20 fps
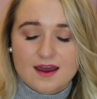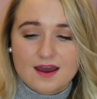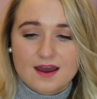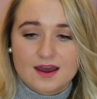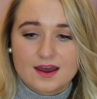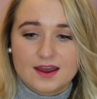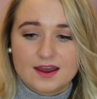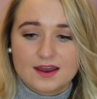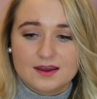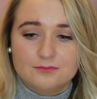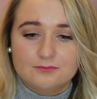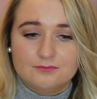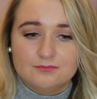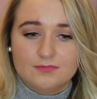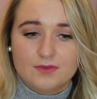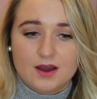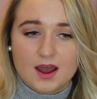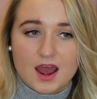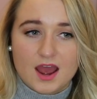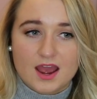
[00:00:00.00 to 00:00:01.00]

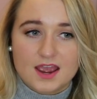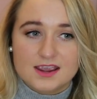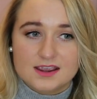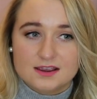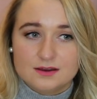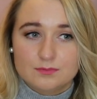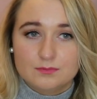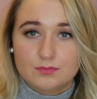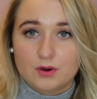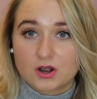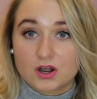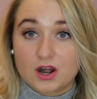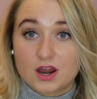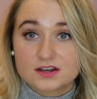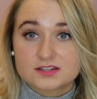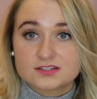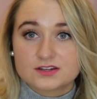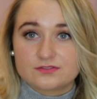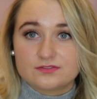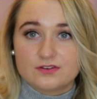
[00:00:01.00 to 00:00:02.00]
Um, I bought a lot
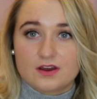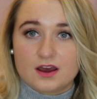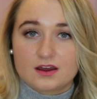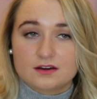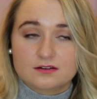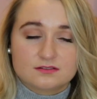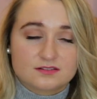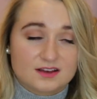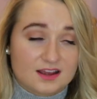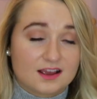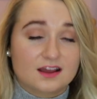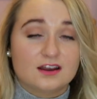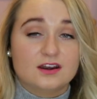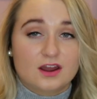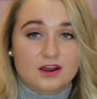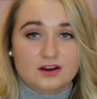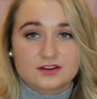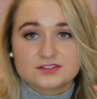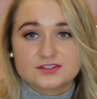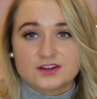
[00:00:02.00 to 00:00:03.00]
of stuff on like a
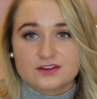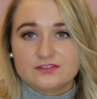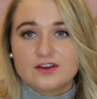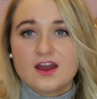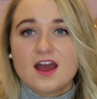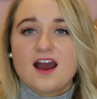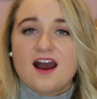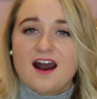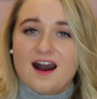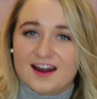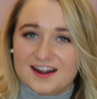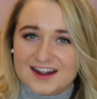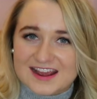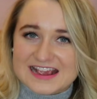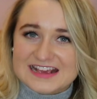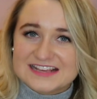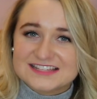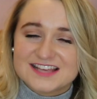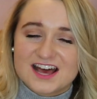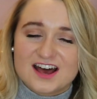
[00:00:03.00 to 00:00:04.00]
lot of stuff on
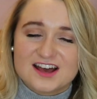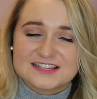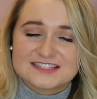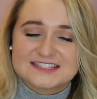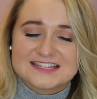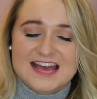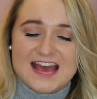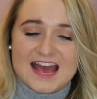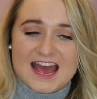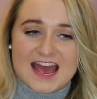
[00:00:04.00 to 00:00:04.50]
ASOS,